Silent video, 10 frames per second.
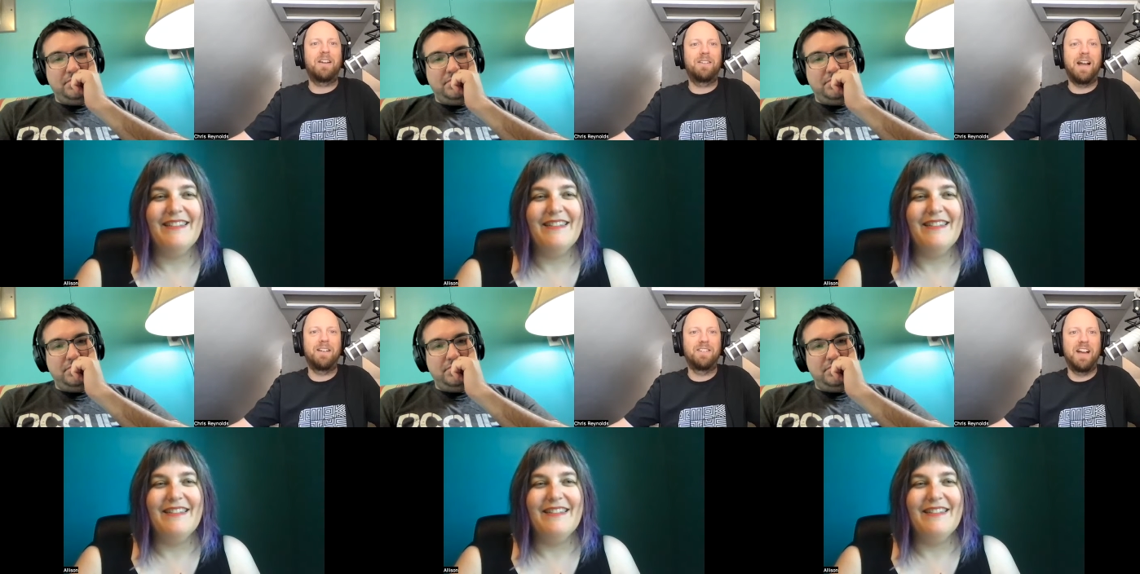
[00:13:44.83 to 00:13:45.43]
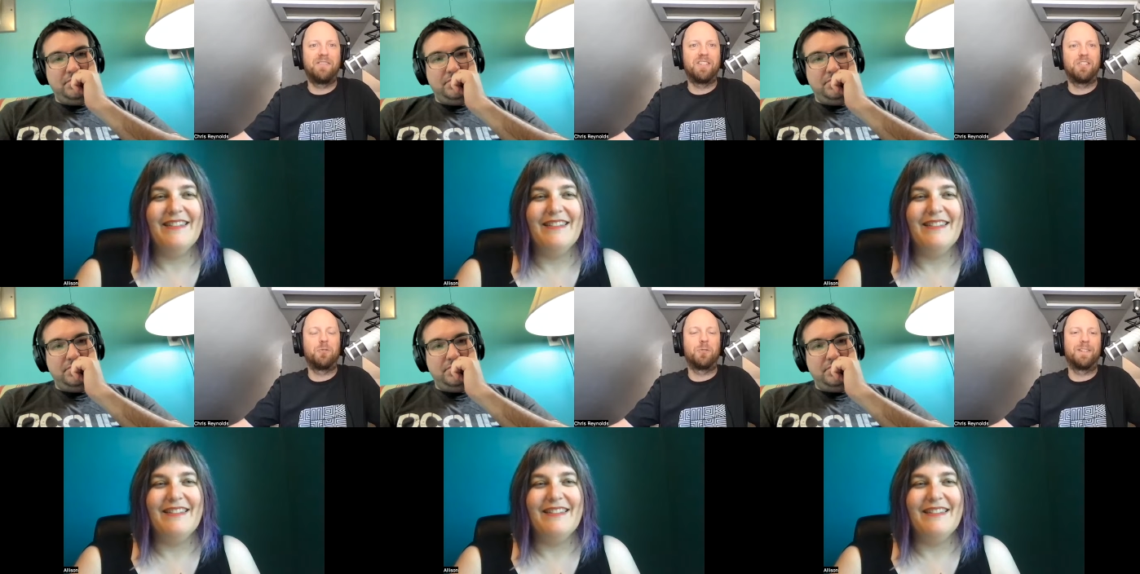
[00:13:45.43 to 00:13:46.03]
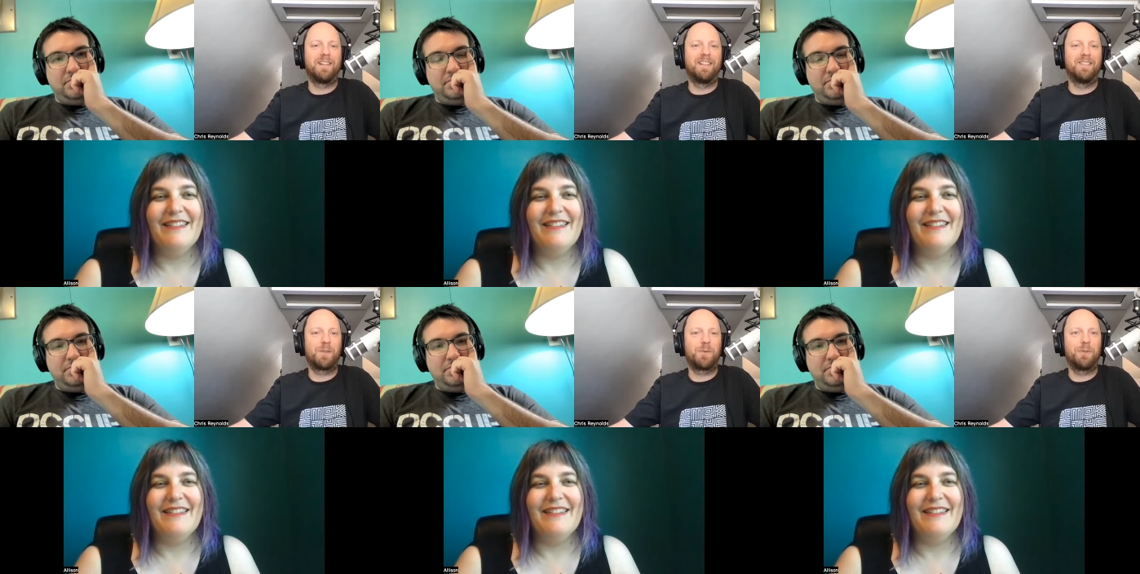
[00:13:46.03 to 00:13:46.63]
Speaker 1: how do you how do you have this door and
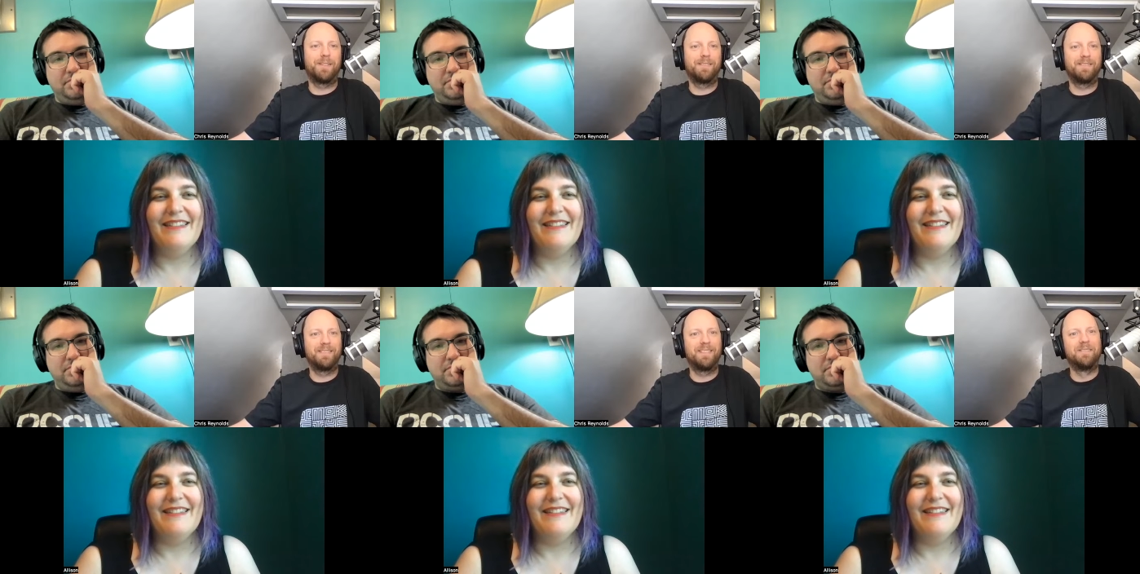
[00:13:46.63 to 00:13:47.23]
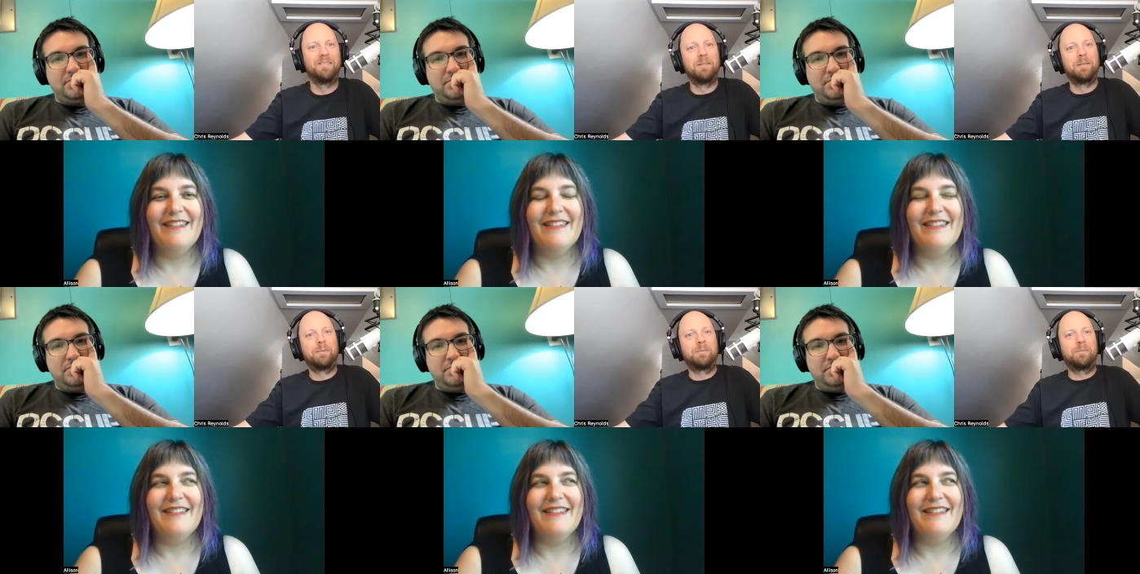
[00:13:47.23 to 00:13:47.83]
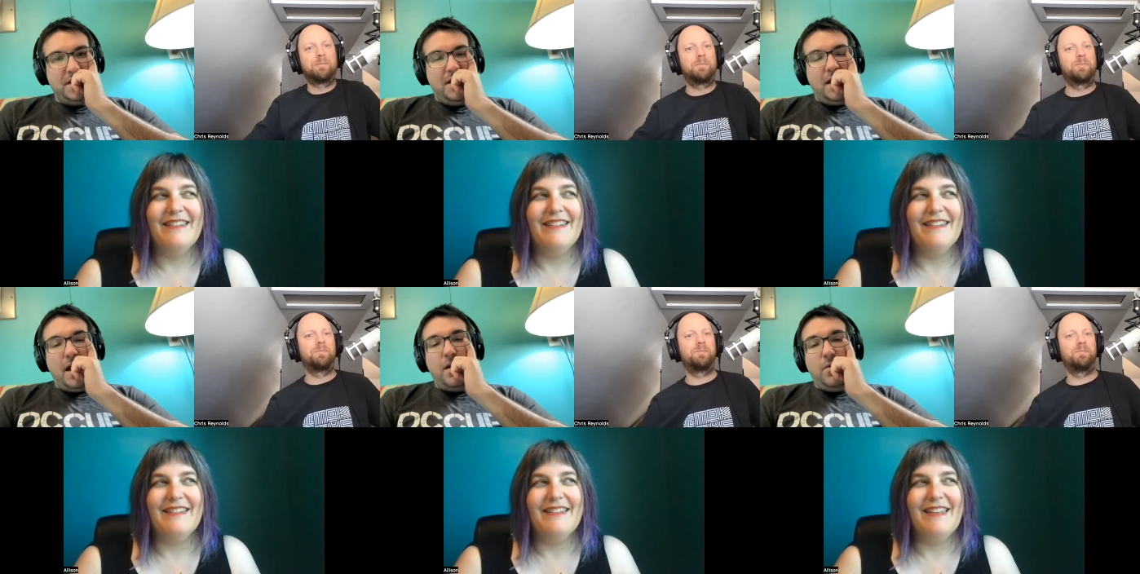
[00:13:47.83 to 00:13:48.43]
not look through it?
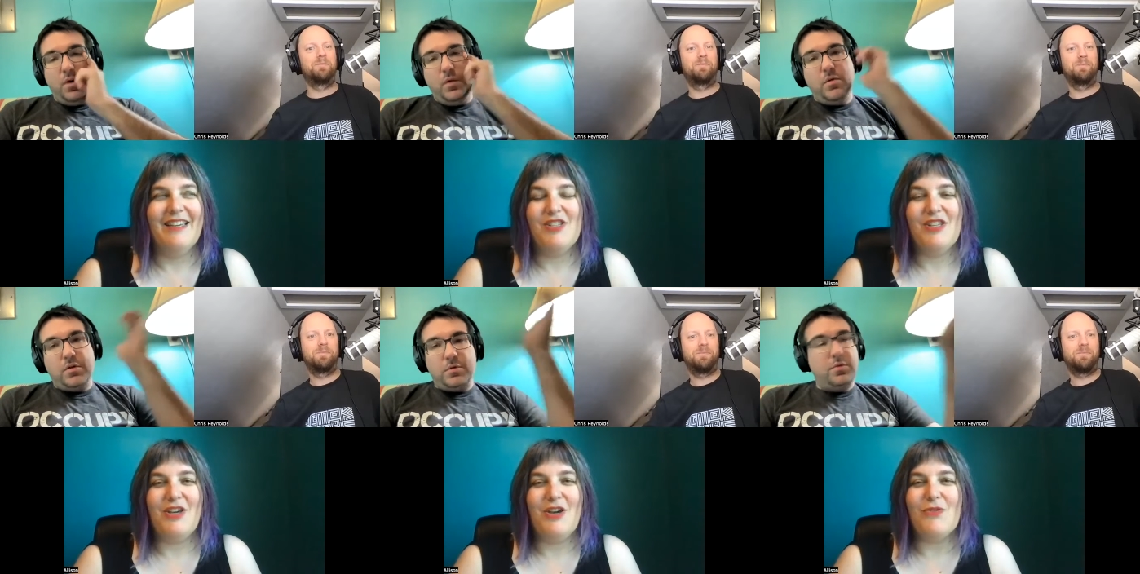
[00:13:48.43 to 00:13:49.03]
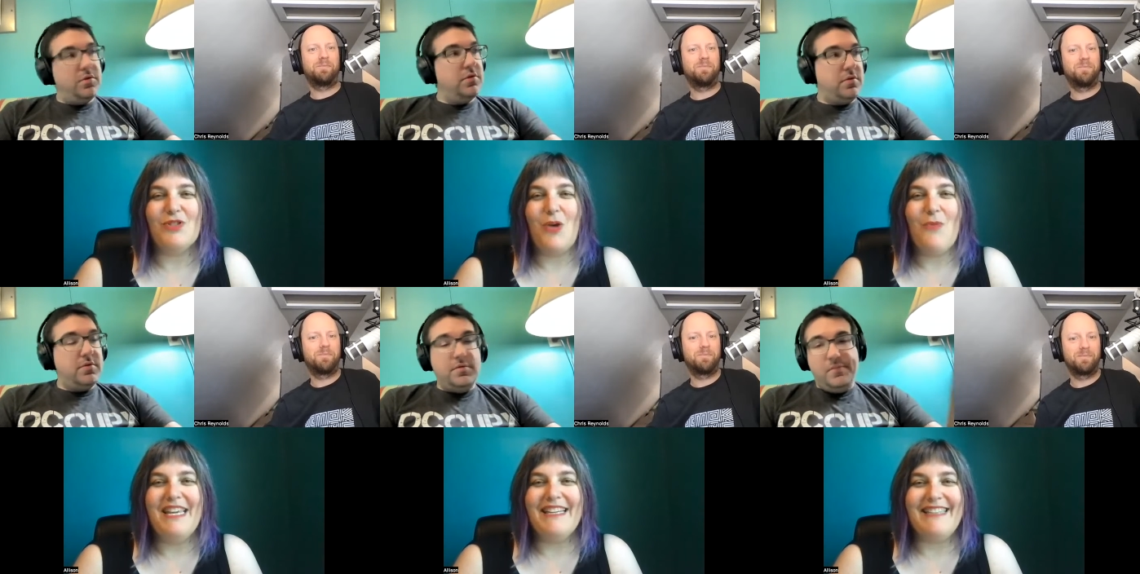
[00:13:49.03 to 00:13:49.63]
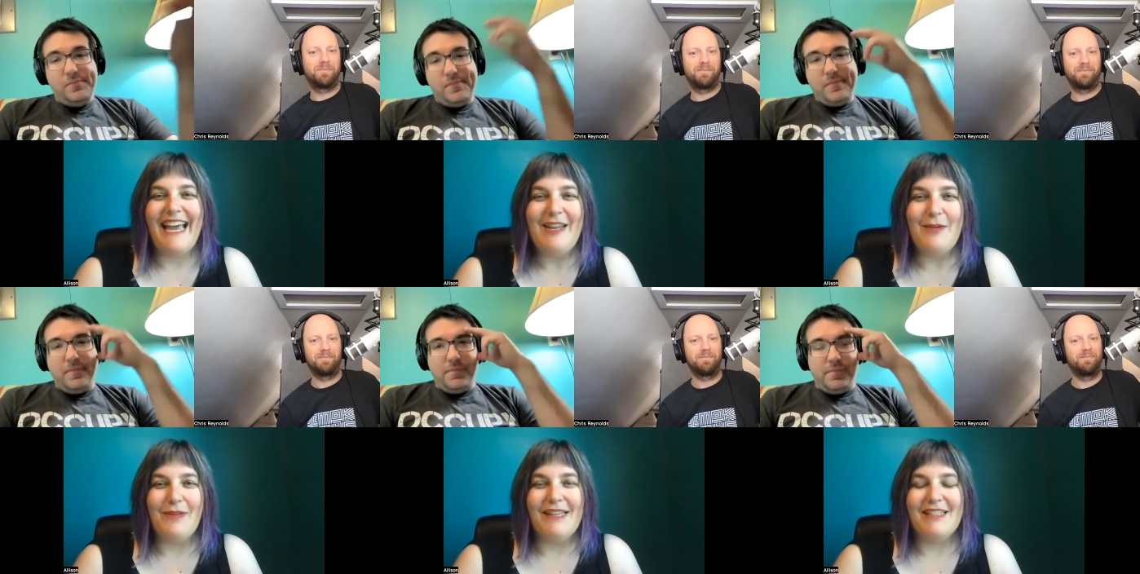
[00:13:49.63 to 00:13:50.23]
Uh, when we it were... could go
Speaker 2: so many
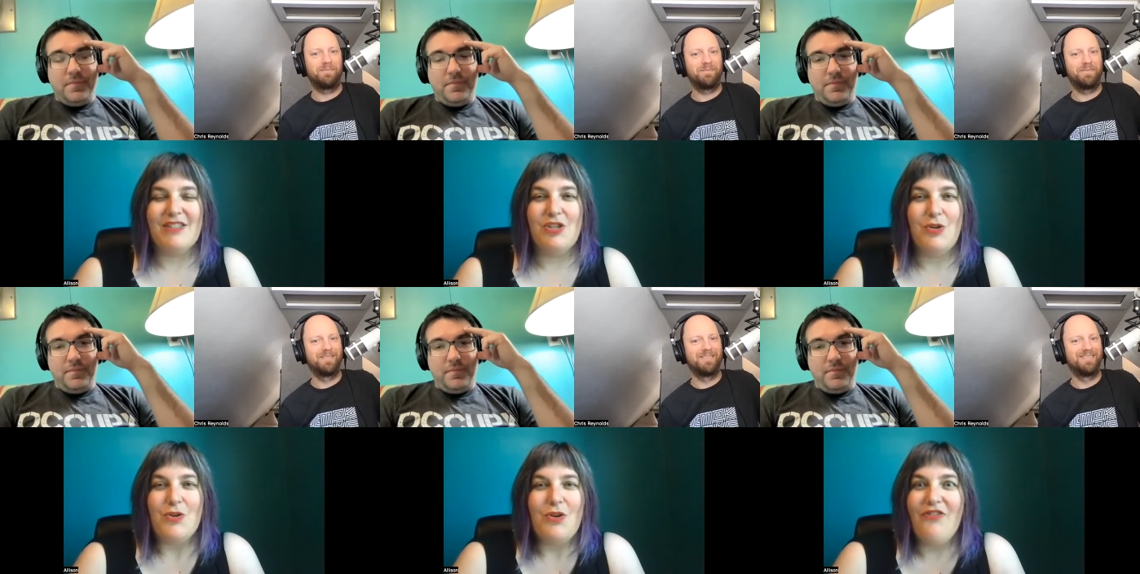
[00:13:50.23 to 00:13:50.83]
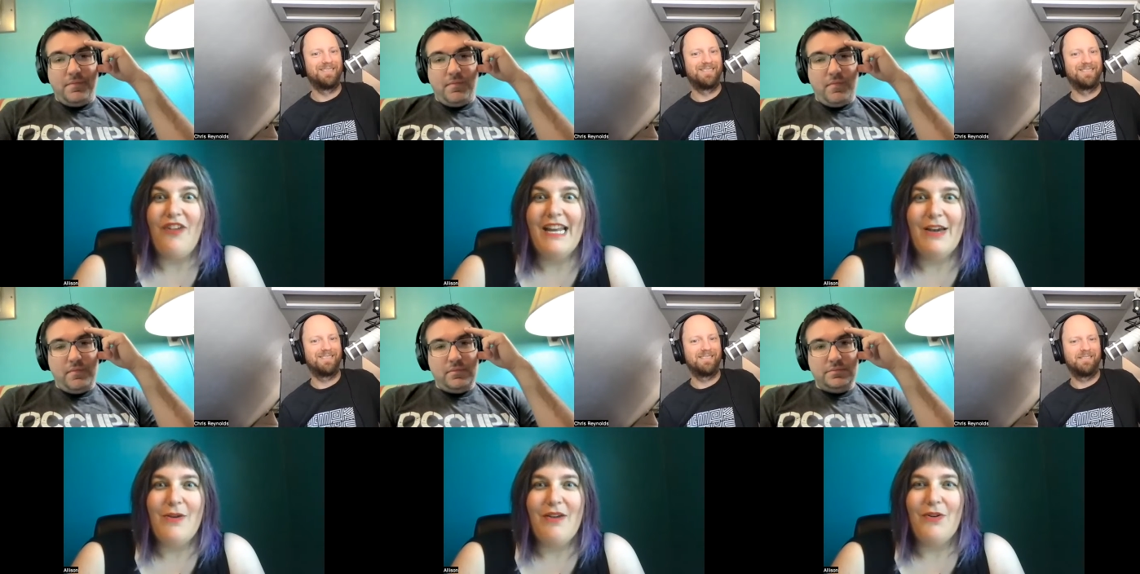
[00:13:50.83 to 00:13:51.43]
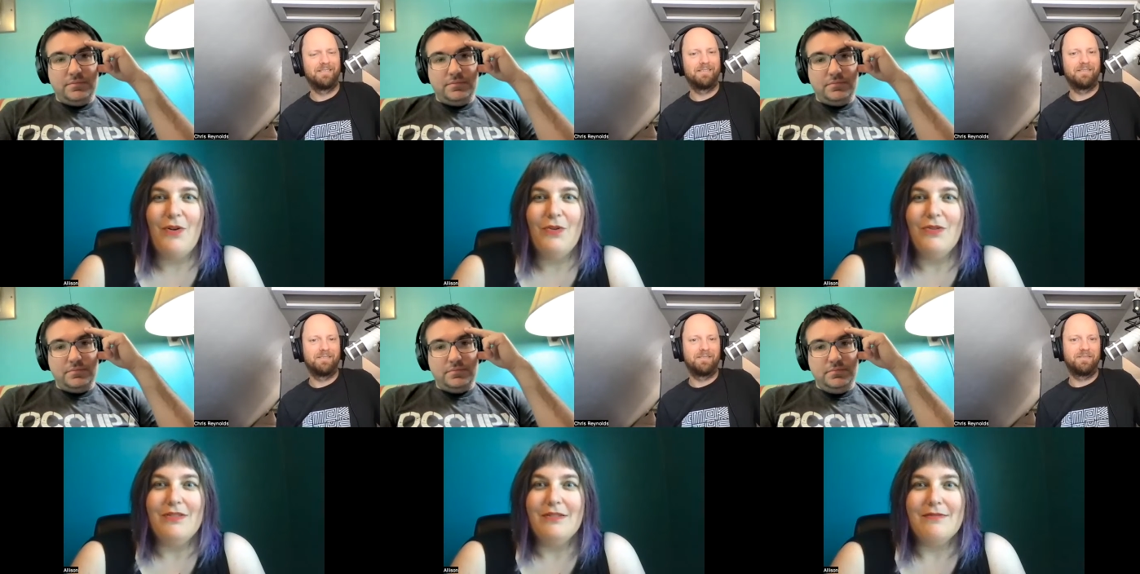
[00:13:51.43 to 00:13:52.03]
exciting places too. You could find out you have a
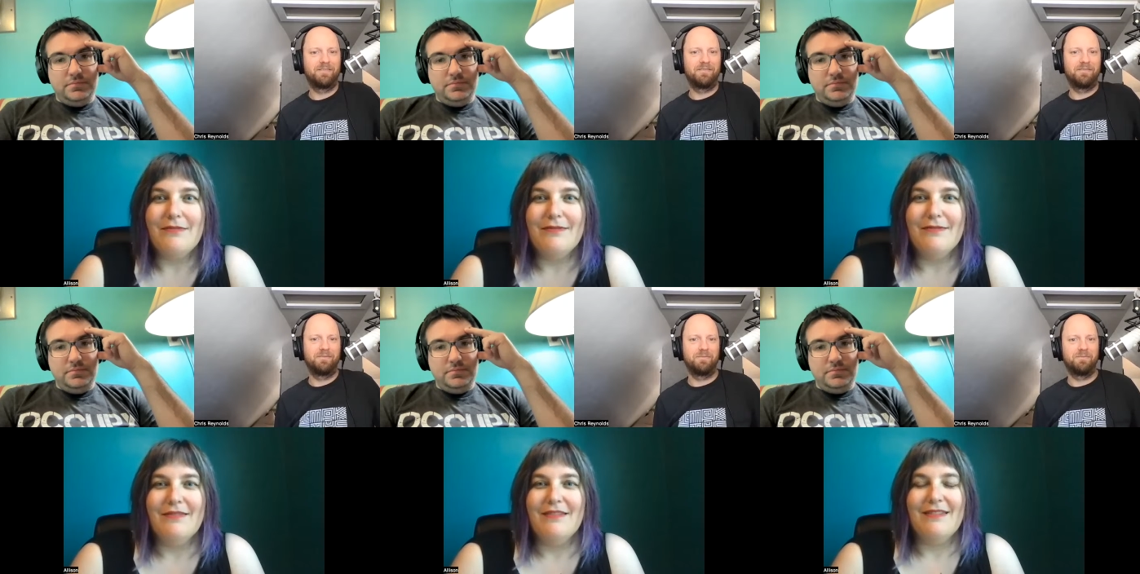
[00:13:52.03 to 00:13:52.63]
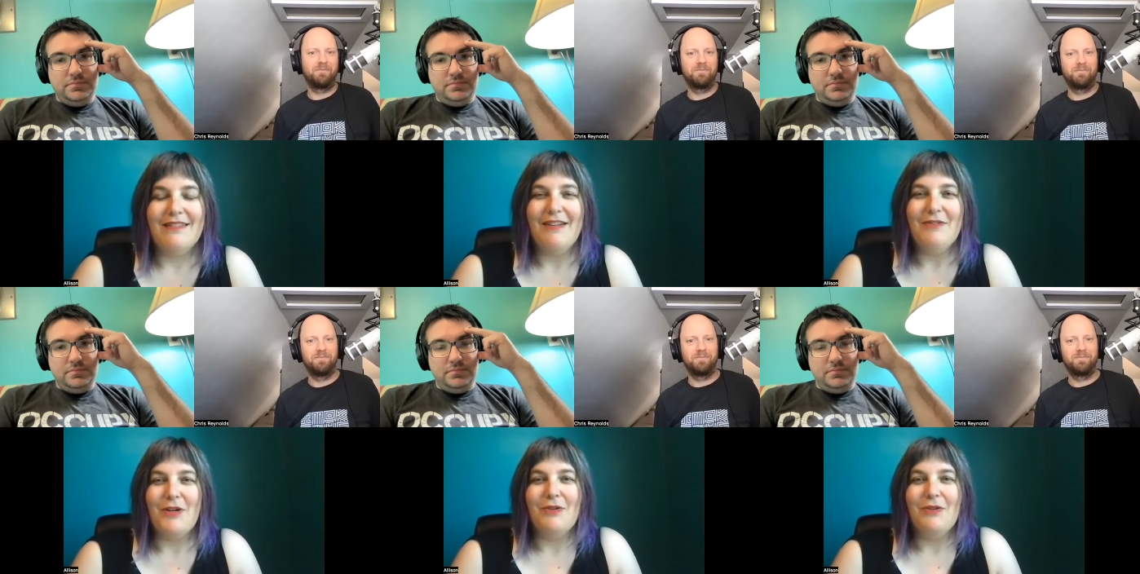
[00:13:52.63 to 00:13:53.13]
whole, I don't